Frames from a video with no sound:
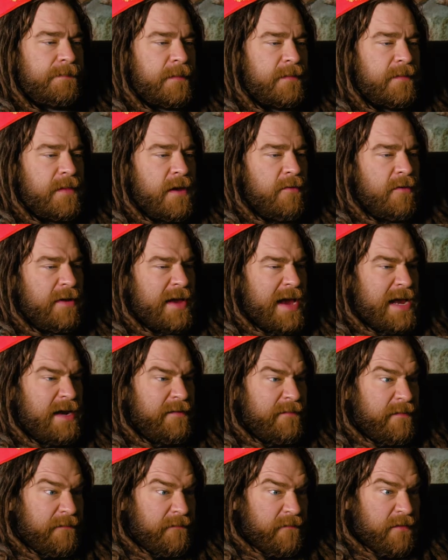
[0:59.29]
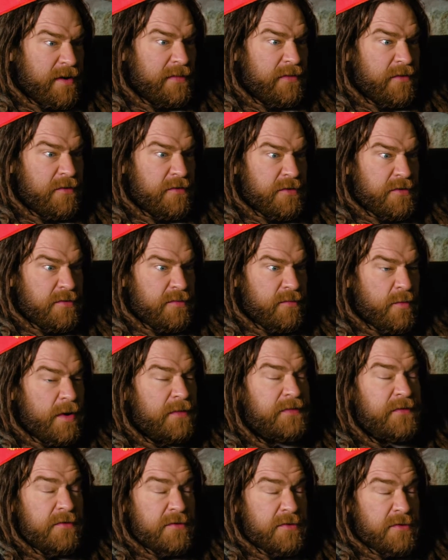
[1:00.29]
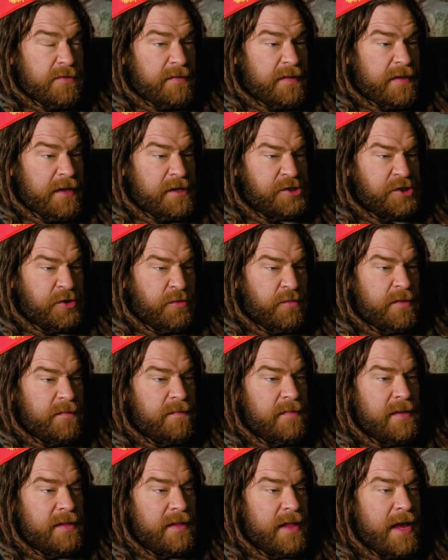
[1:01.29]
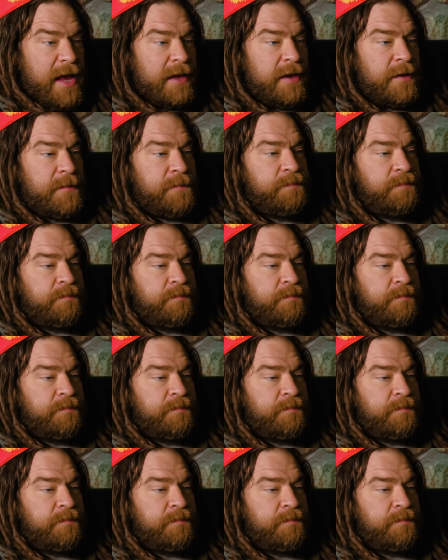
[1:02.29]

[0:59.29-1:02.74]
They were kind of afraid what their new teacher would be like.